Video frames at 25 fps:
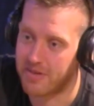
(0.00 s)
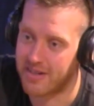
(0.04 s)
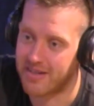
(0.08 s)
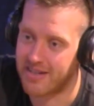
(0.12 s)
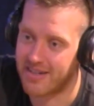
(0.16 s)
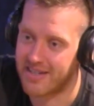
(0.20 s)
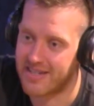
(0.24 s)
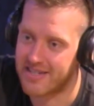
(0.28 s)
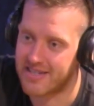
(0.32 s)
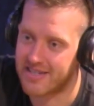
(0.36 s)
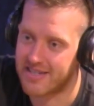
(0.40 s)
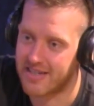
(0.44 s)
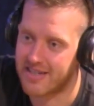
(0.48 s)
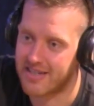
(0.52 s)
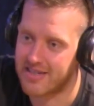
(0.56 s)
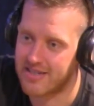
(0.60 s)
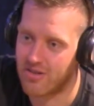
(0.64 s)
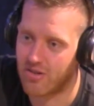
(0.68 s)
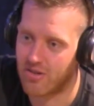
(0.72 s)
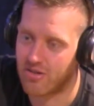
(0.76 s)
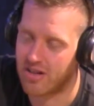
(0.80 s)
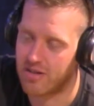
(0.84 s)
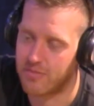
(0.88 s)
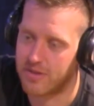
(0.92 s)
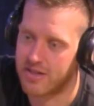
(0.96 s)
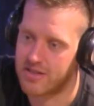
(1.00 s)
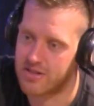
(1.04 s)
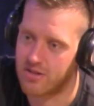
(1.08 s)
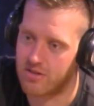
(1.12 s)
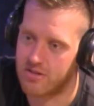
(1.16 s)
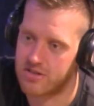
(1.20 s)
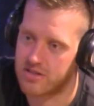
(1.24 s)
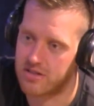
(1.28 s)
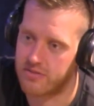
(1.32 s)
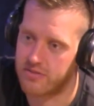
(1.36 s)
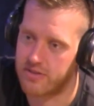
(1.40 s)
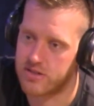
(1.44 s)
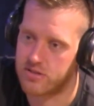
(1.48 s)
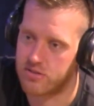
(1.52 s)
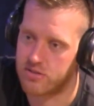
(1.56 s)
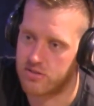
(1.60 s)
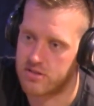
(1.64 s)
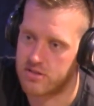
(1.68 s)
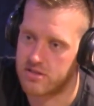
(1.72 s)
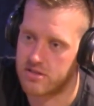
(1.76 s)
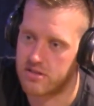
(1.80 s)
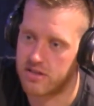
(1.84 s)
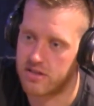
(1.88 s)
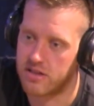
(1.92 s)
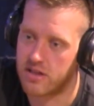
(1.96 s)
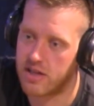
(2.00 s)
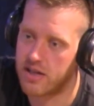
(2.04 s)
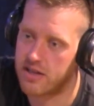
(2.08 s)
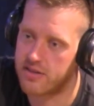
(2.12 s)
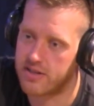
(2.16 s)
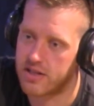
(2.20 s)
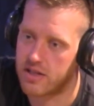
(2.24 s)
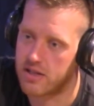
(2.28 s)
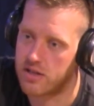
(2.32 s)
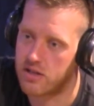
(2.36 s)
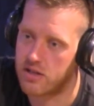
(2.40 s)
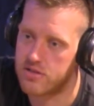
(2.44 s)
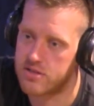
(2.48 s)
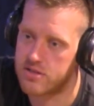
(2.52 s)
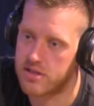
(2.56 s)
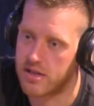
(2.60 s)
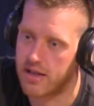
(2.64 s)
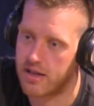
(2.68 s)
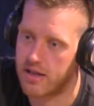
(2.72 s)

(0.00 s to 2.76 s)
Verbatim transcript: mean, it's not going to be as hot as the restaurants. You'd have to have a team.